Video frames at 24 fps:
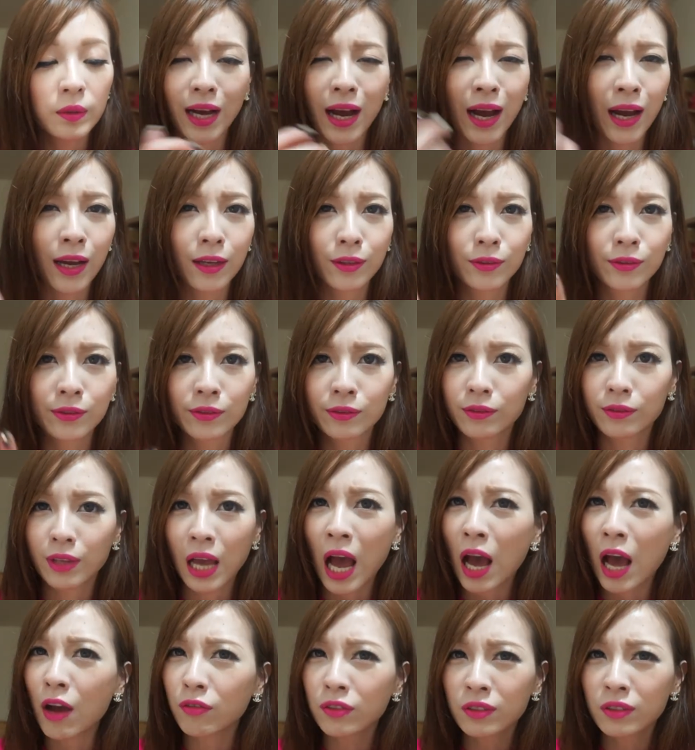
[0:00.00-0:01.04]
I
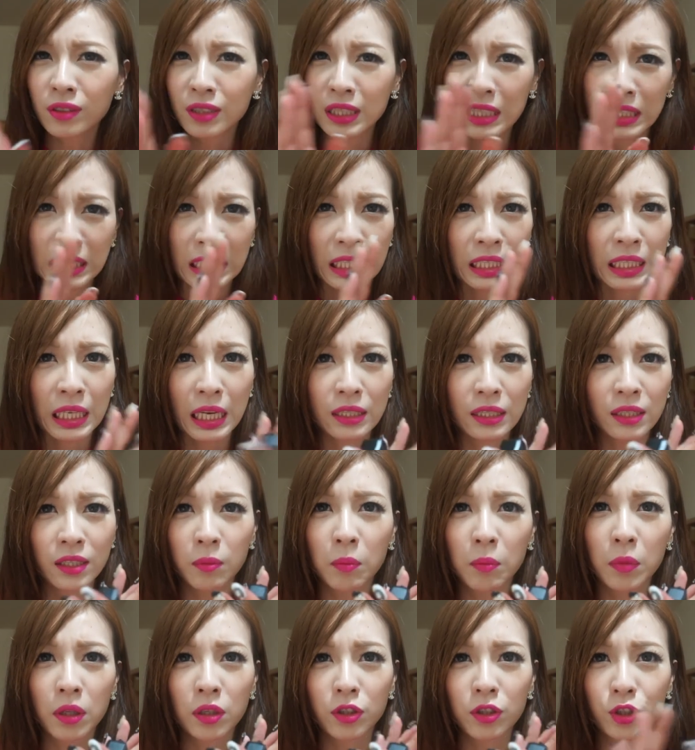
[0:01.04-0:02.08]
haven't seen a
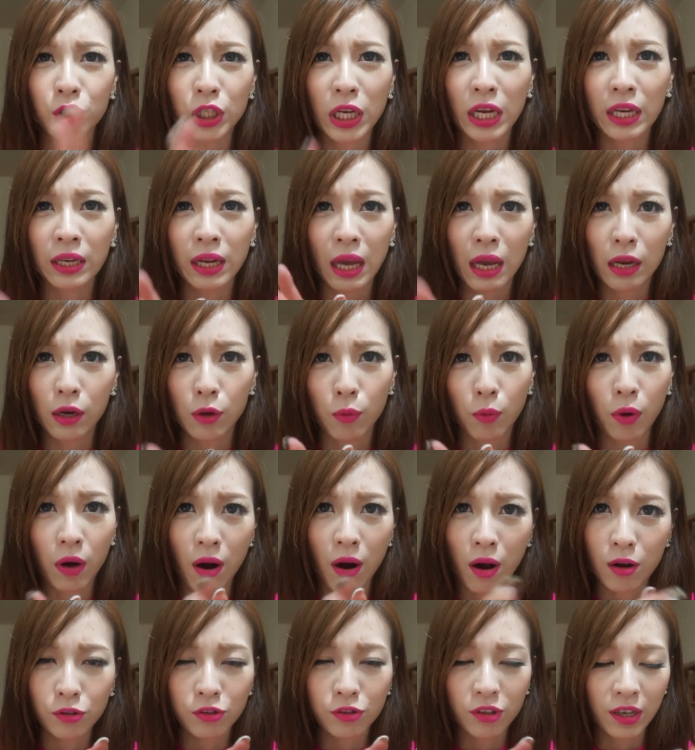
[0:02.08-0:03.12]
similar shade anywhere
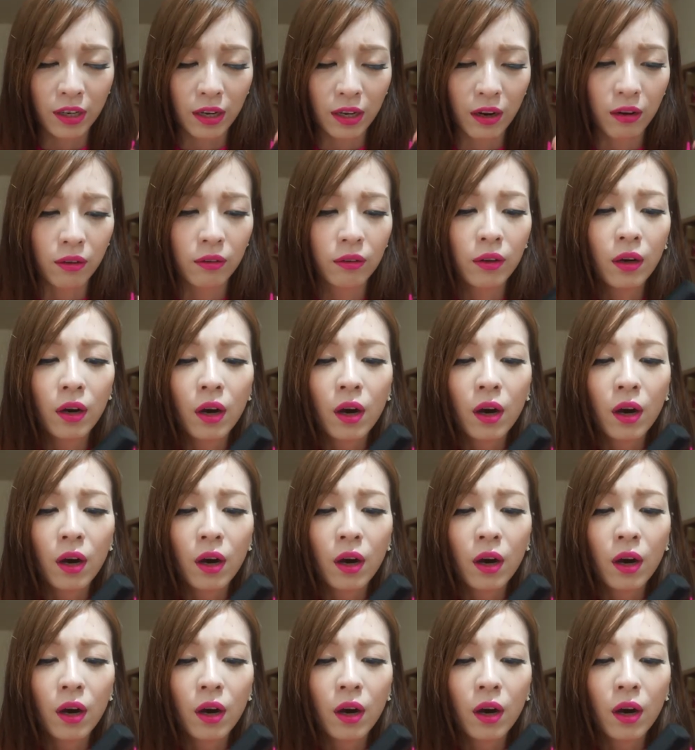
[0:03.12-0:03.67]
else right now.